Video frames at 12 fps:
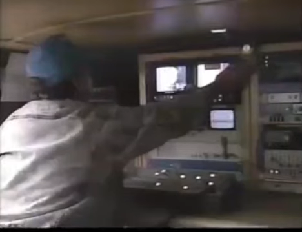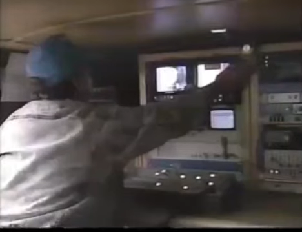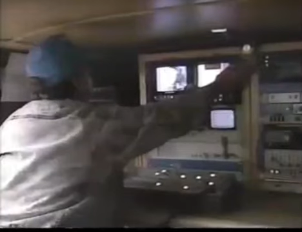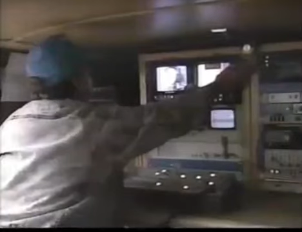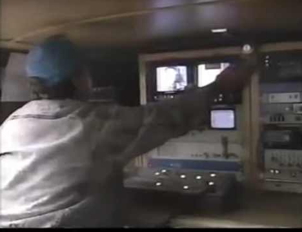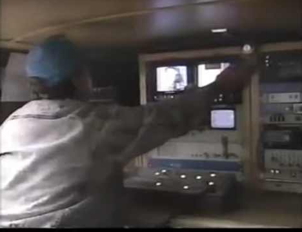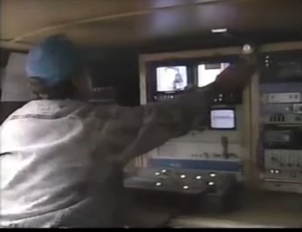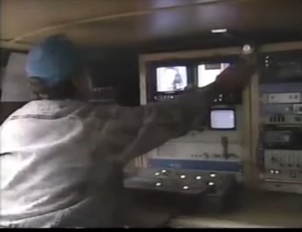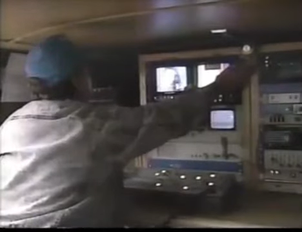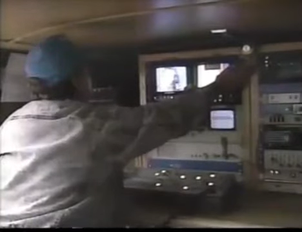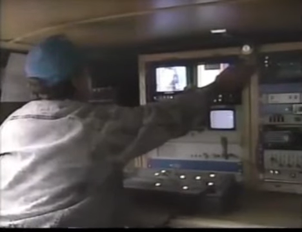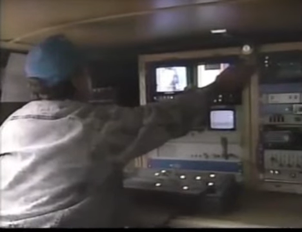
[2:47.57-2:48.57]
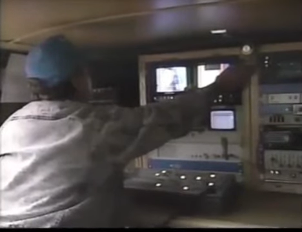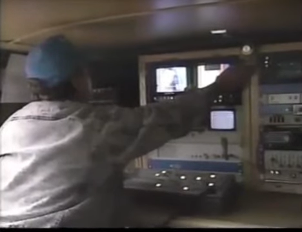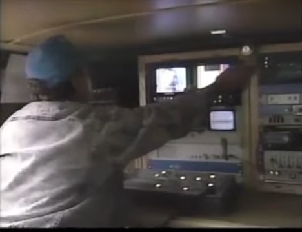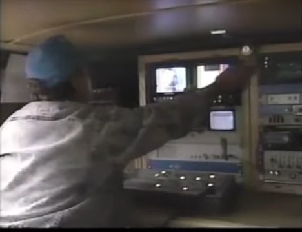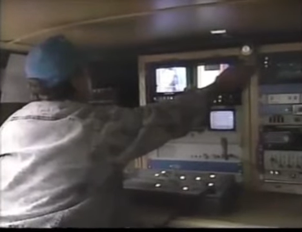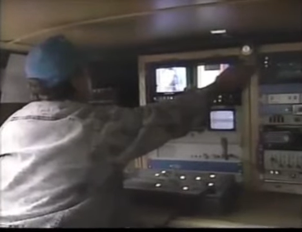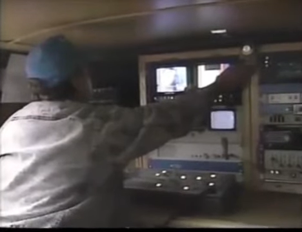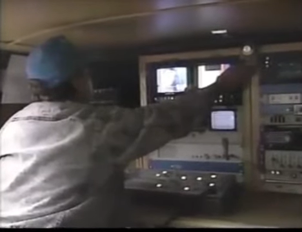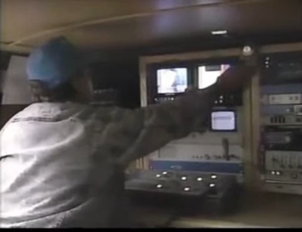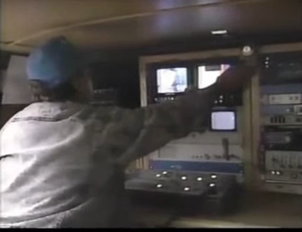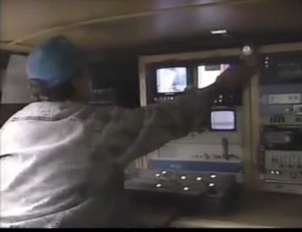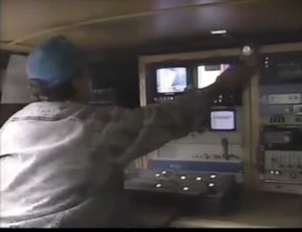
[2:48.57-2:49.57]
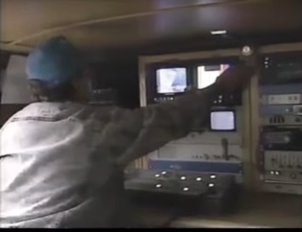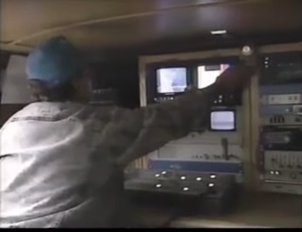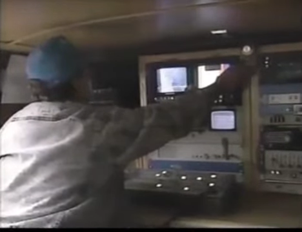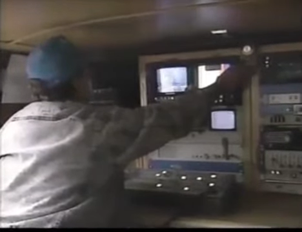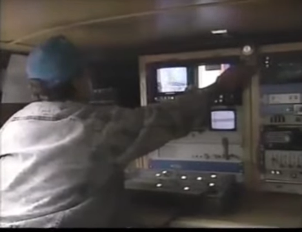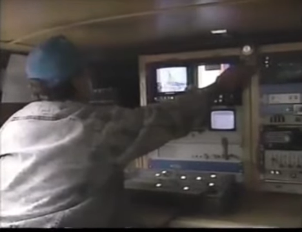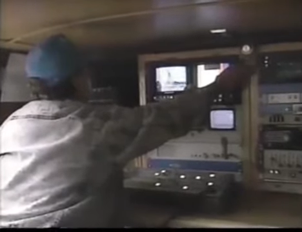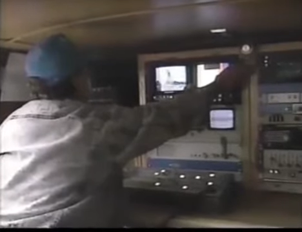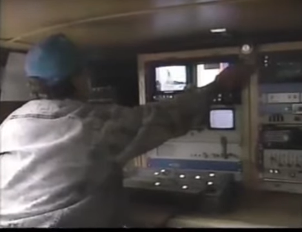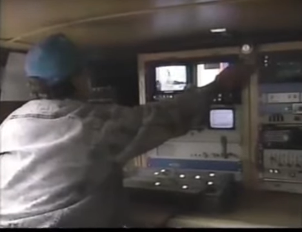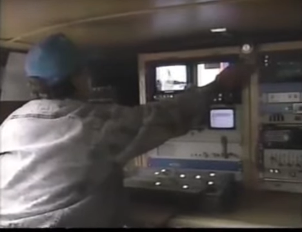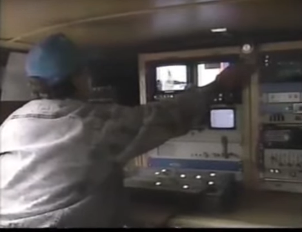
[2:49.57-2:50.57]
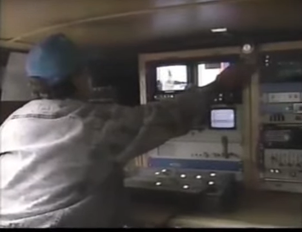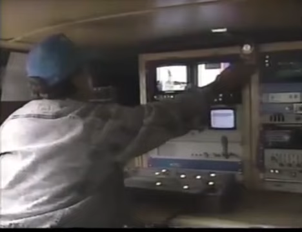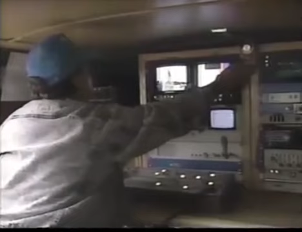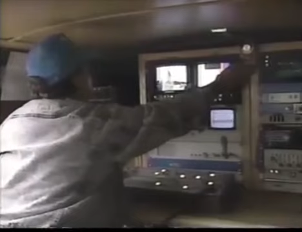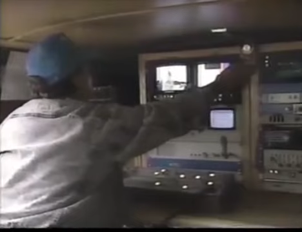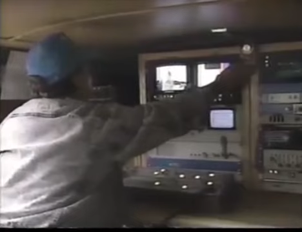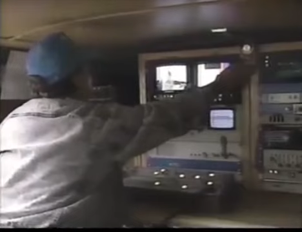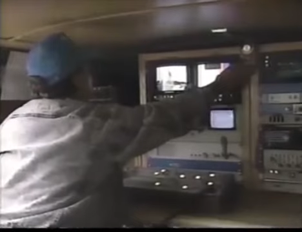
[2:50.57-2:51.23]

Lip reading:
Nobody's mouth can be seen.